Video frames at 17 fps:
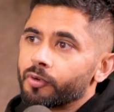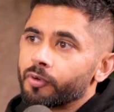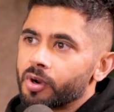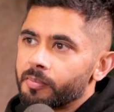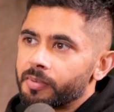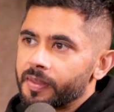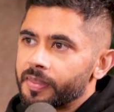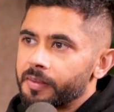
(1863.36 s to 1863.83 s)

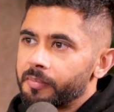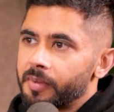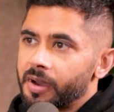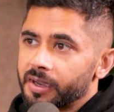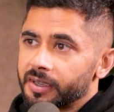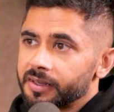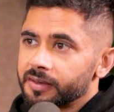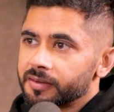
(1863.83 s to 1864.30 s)
more about the
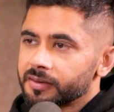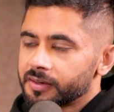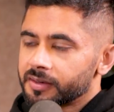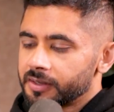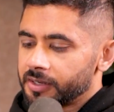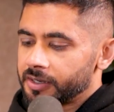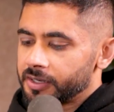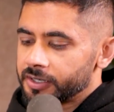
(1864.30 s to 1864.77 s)
market.
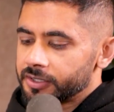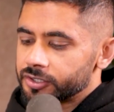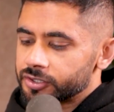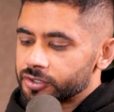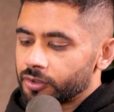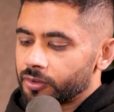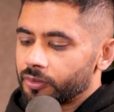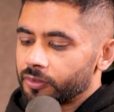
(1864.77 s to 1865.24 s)

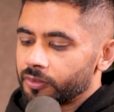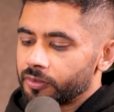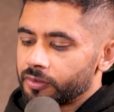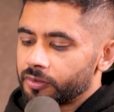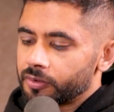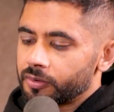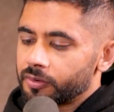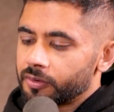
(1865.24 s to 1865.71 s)

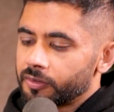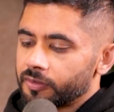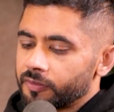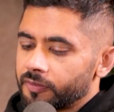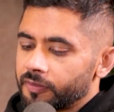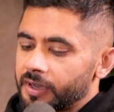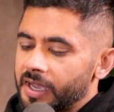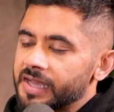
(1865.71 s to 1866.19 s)
So
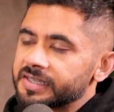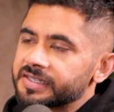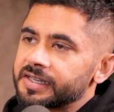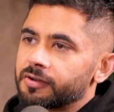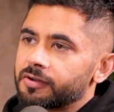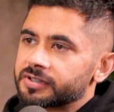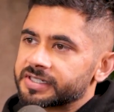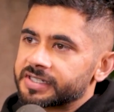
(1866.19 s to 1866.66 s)
as
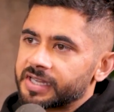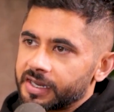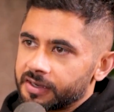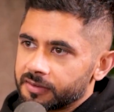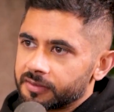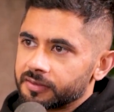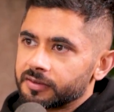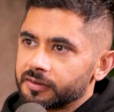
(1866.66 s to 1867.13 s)
an
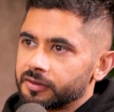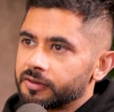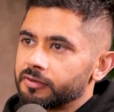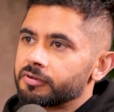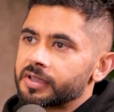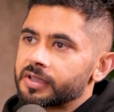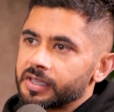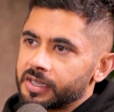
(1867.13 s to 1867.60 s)
outsider
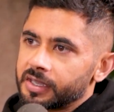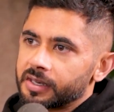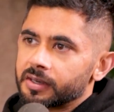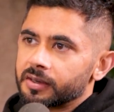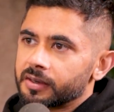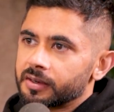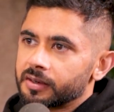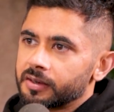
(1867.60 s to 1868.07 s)
looking
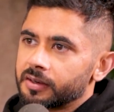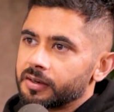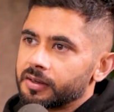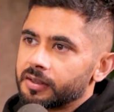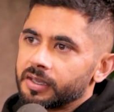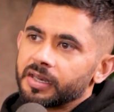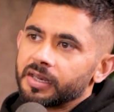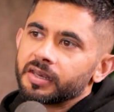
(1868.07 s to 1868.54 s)
in,
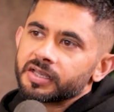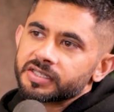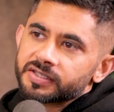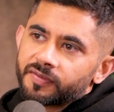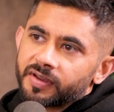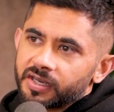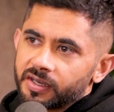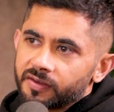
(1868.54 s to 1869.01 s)
India
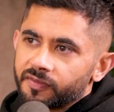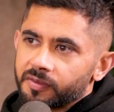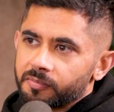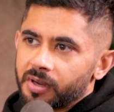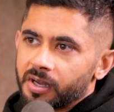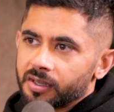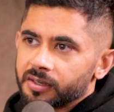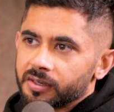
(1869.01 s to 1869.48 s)
is a very
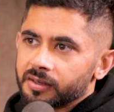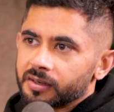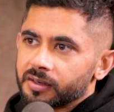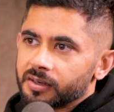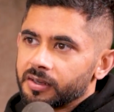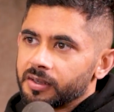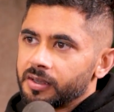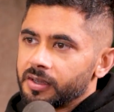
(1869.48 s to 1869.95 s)
different market.
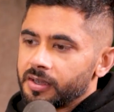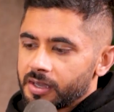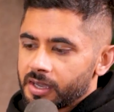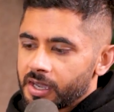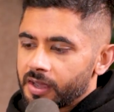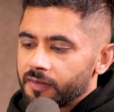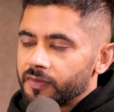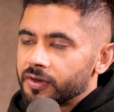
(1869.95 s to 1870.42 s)

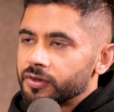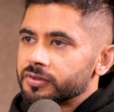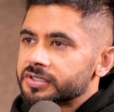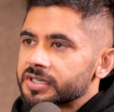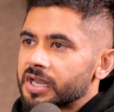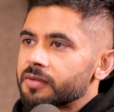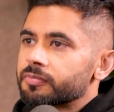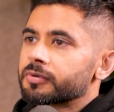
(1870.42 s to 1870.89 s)
And when you
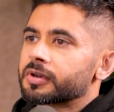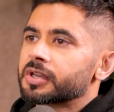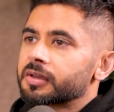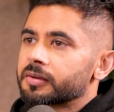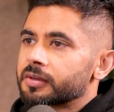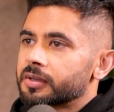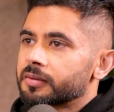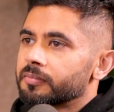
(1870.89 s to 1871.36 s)
start
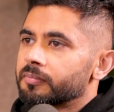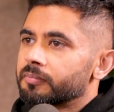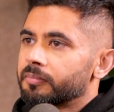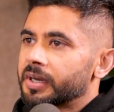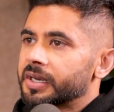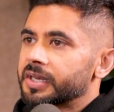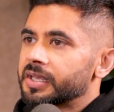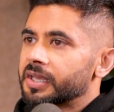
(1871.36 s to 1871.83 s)
putting
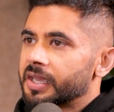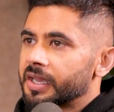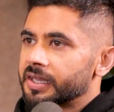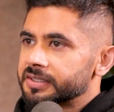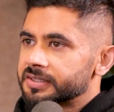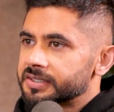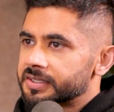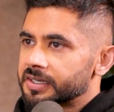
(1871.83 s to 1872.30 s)
money
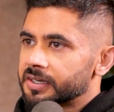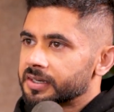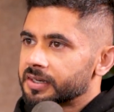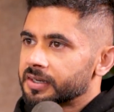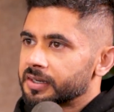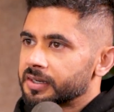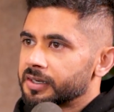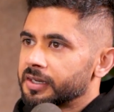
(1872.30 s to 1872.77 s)
against
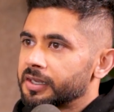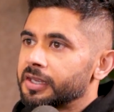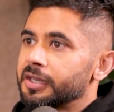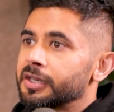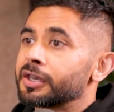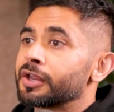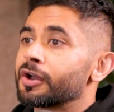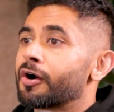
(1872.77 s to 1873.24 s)
it,
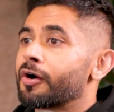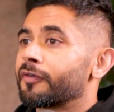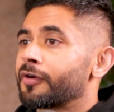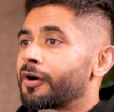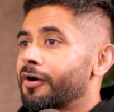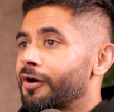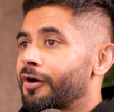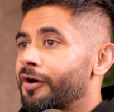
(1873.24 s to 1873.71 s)
India,
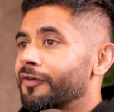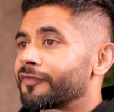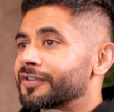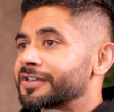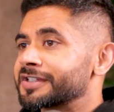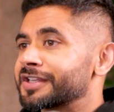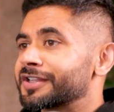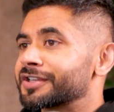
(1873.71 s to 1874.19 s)

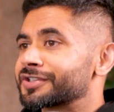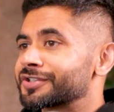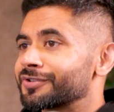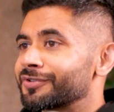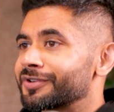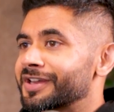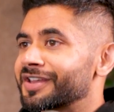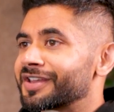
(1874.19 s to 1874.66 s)
obviously the
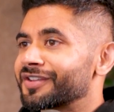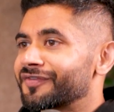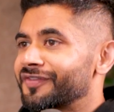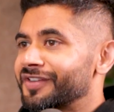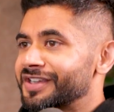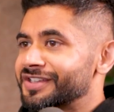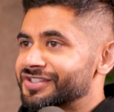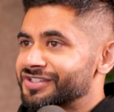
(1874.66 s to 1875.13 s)
story and the
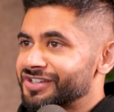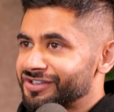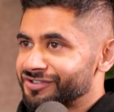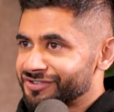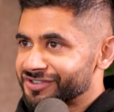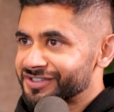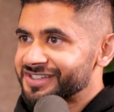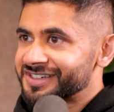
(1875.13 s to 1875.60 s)
face
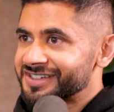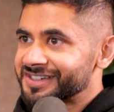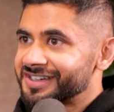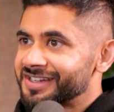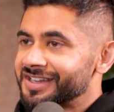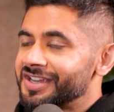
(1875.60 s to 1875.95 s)
changes.